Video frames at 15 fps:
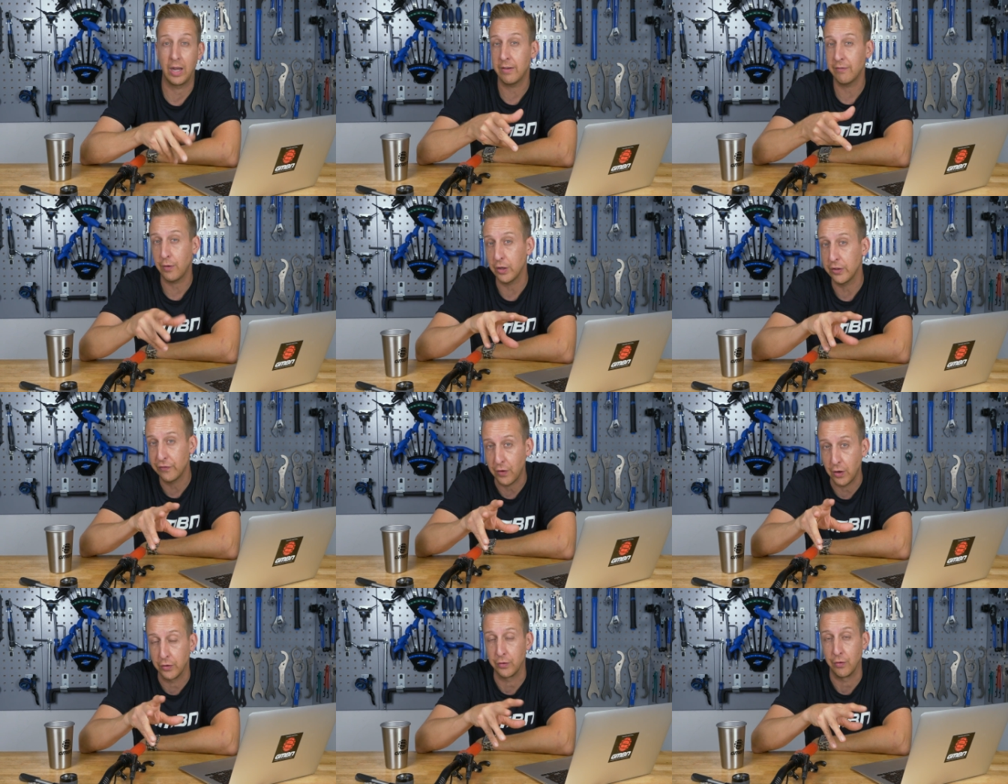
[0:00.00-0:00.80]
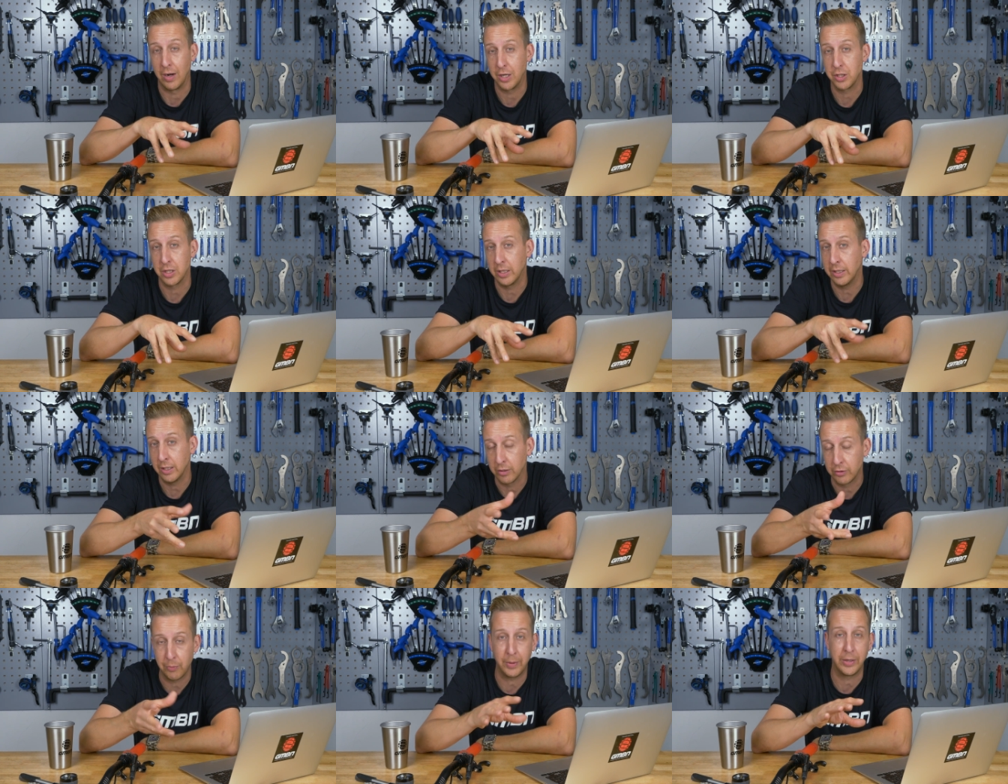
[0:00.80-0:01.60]
and vice versa actually, you
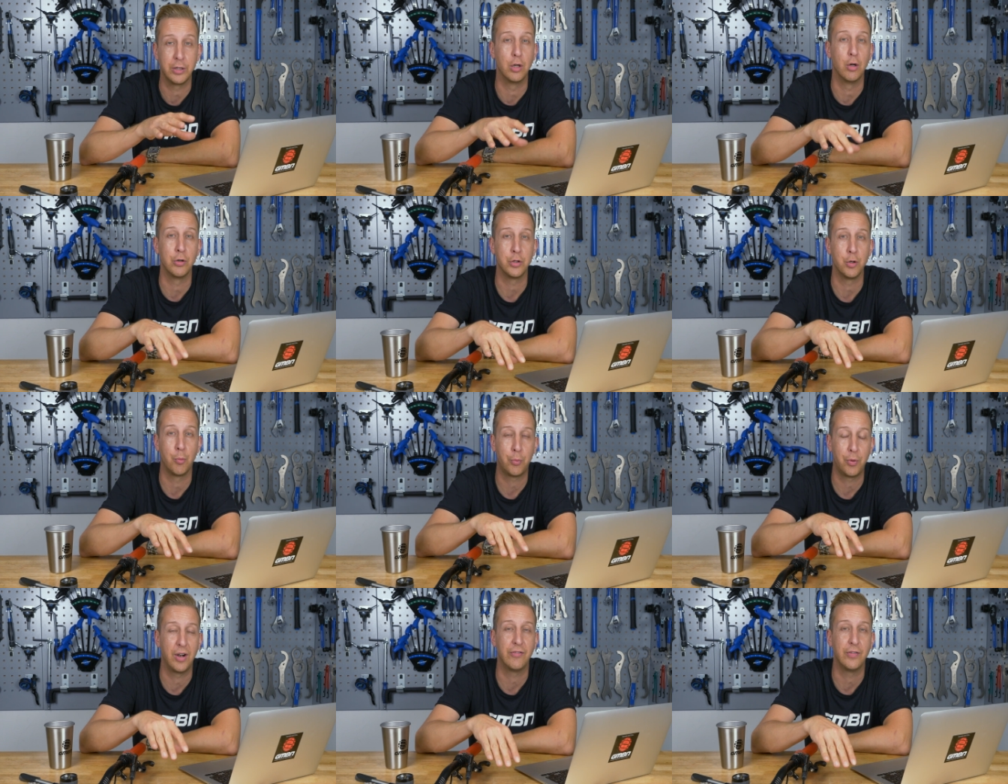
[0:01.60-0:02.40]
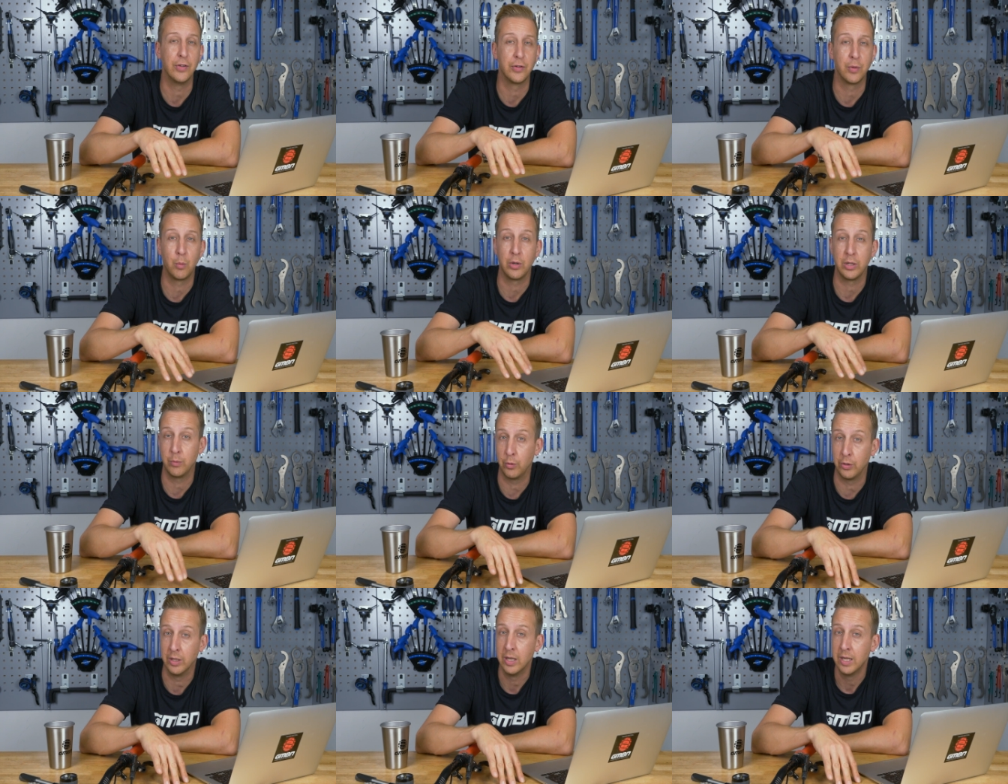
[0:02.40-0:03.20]
know, depending on your preference and what you
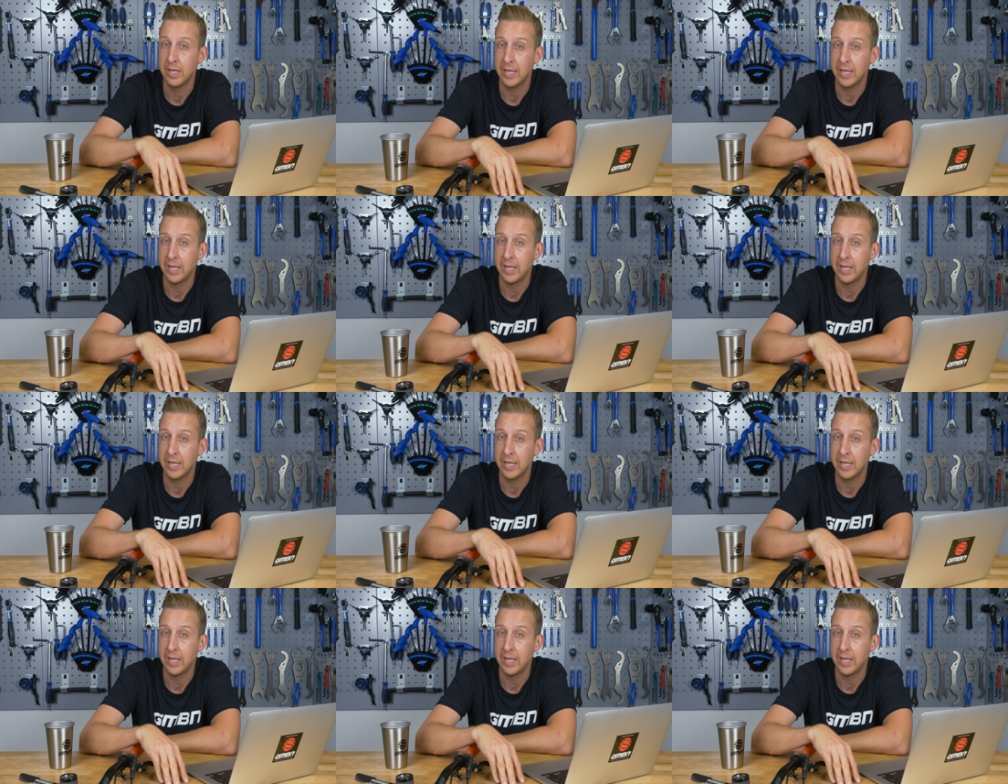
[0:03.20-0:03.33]
want